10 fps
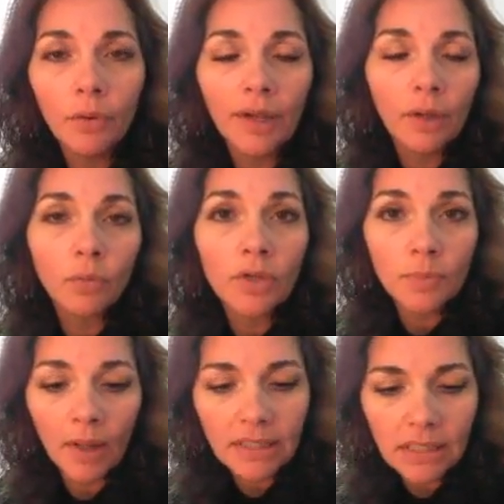in
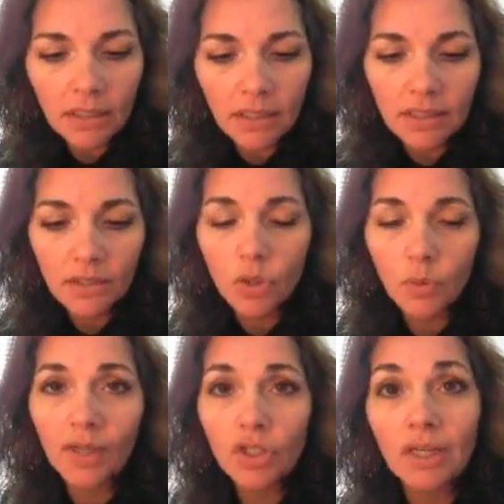response to the
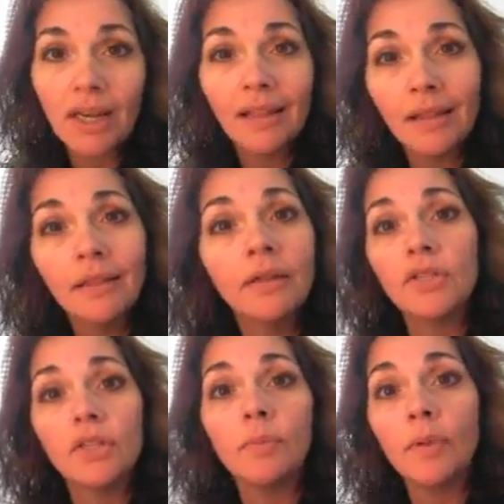situation, and then
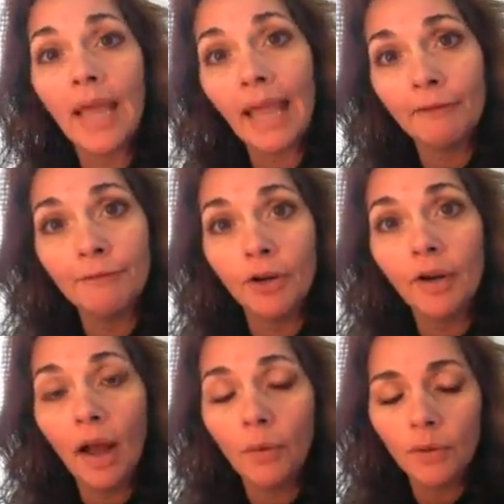there's the
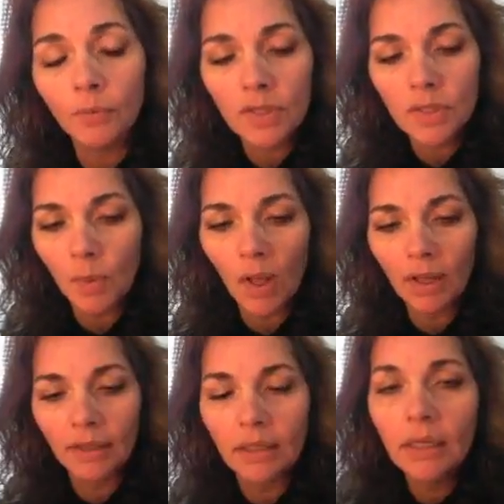behavior, how we
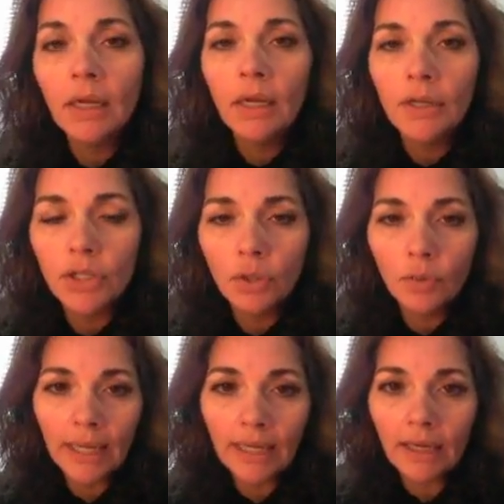respond
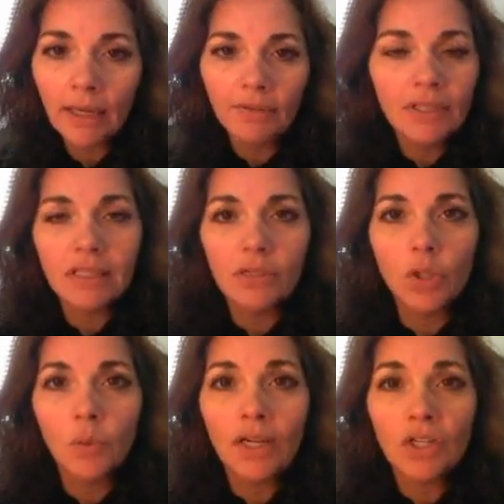to any given
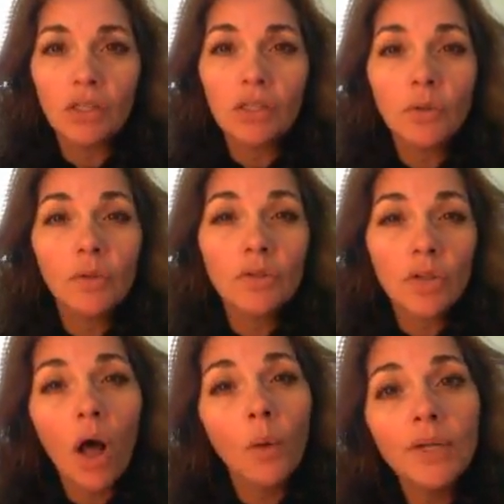situation. So there's
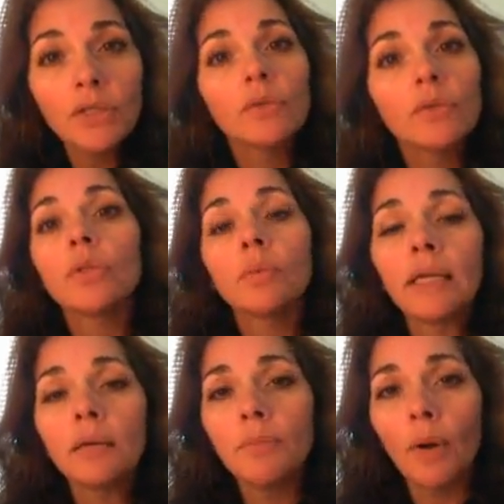always those three
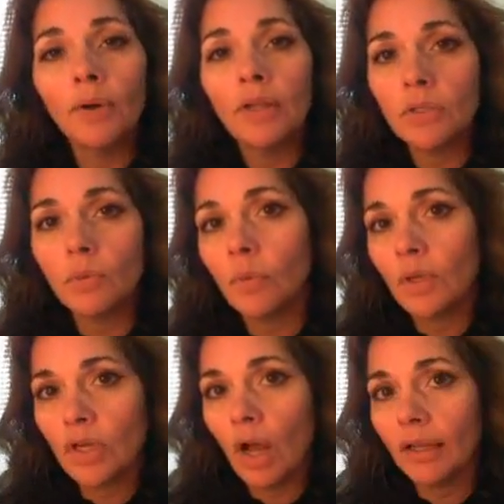components when
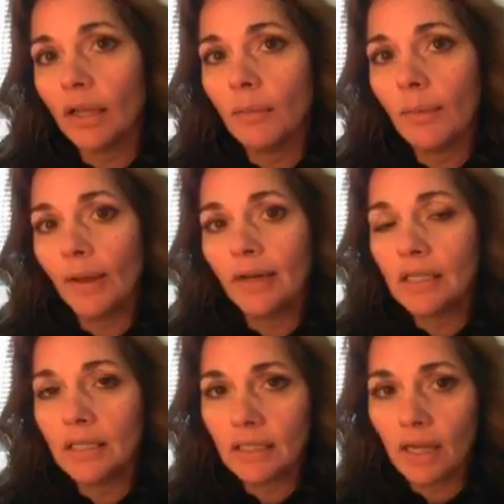we're talking about a
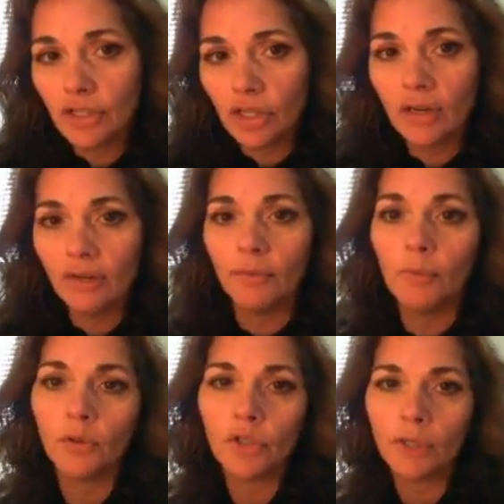discussion of
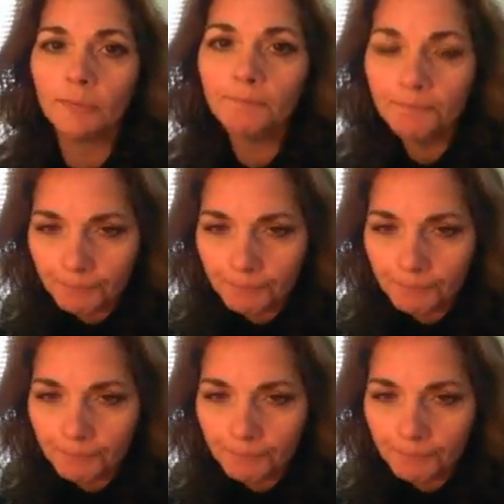emotion.